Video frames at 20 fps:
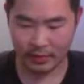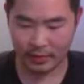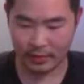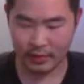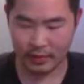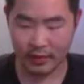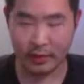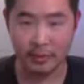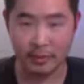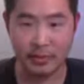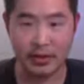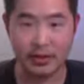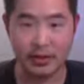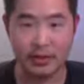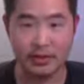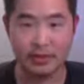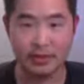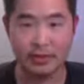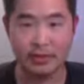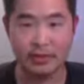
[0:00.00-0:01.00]
Okay, I'm just
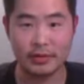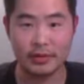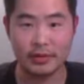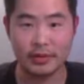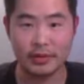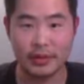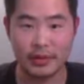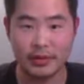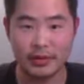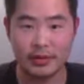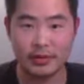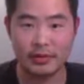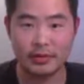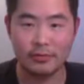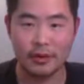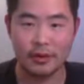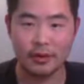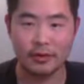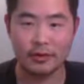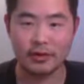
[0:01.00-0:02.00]
gonna use his
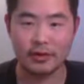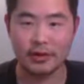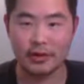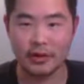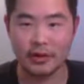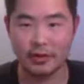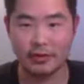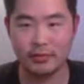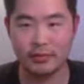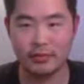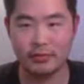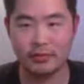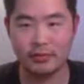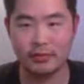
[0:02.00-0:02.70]
Roger skill.